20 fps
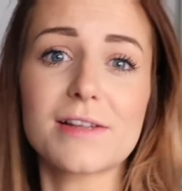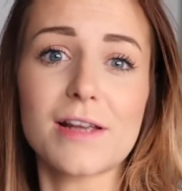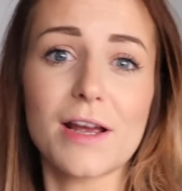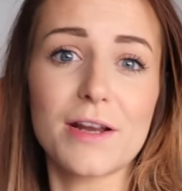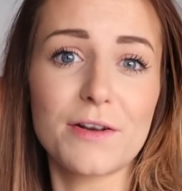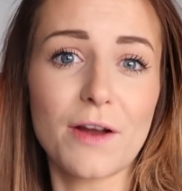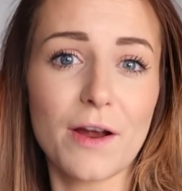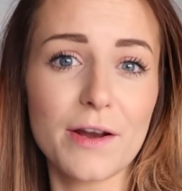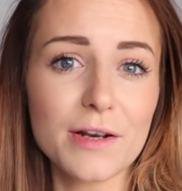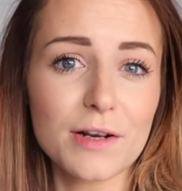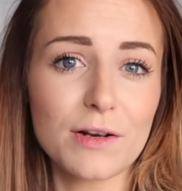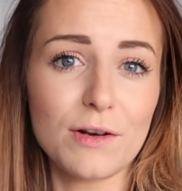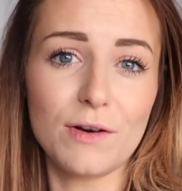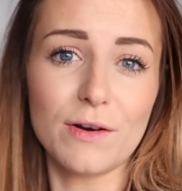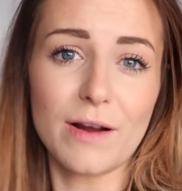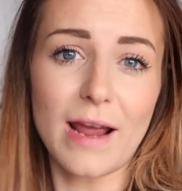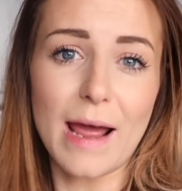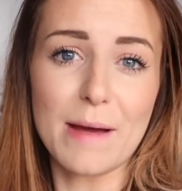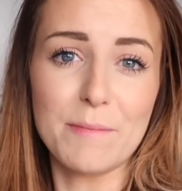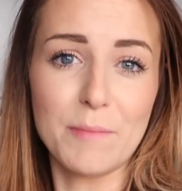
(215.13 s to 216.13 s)
It's like 9
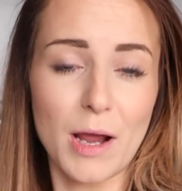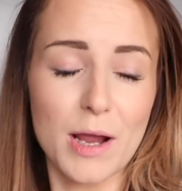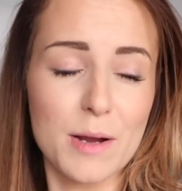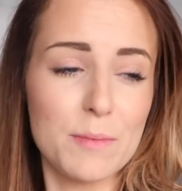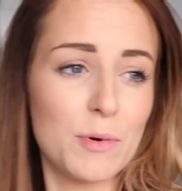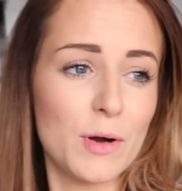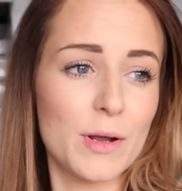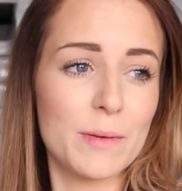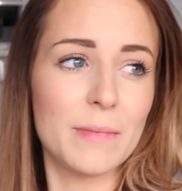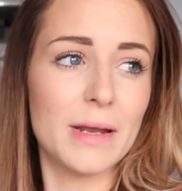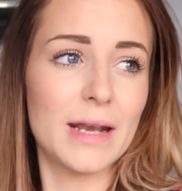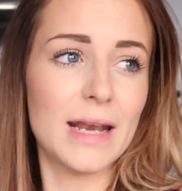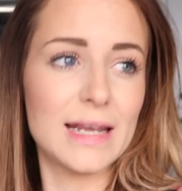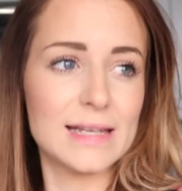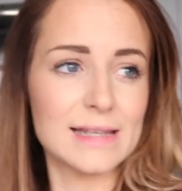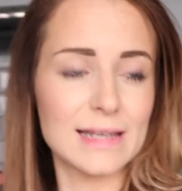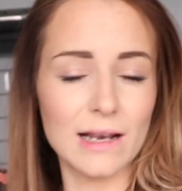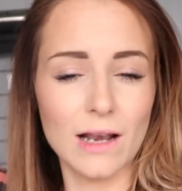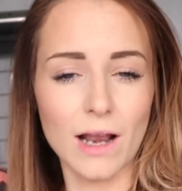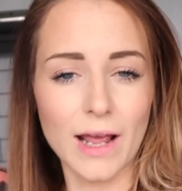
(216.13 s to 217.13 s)
o'clock and my appointment
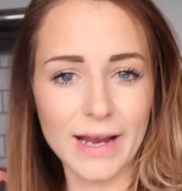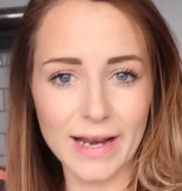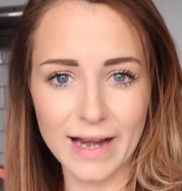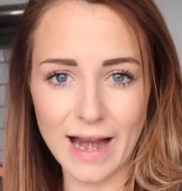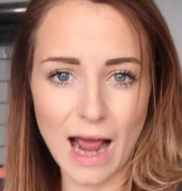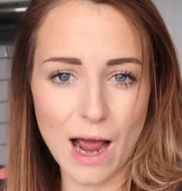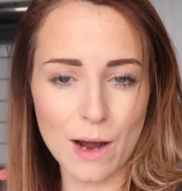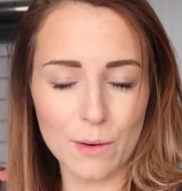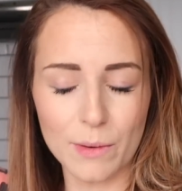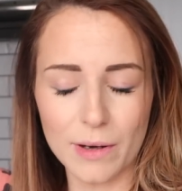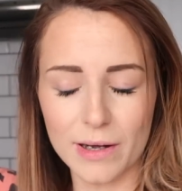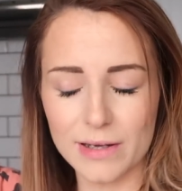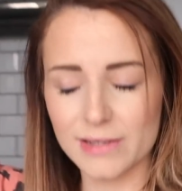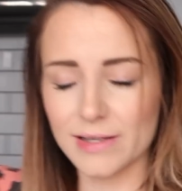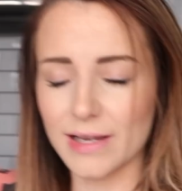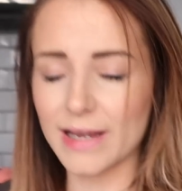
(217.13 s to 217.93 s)
is in like an hour.